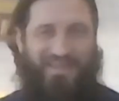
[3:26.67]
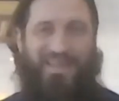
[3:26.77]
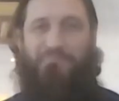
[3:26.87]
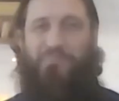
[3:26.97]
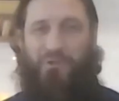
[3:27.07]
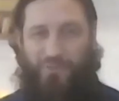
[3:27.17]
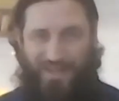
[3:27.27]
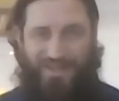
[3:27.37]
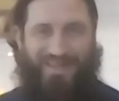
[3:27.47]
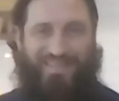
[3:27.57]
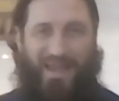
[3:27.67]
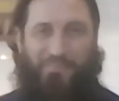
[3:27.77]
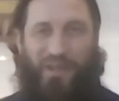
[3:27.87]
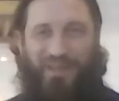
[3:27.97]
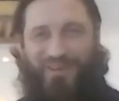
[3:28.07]
I like that blue. Yeah. I like that
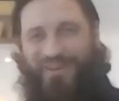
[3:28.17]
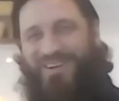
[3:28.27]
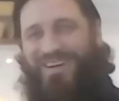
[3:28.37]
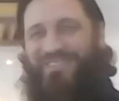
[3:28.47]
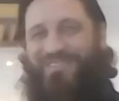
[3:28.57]
mm-hmm.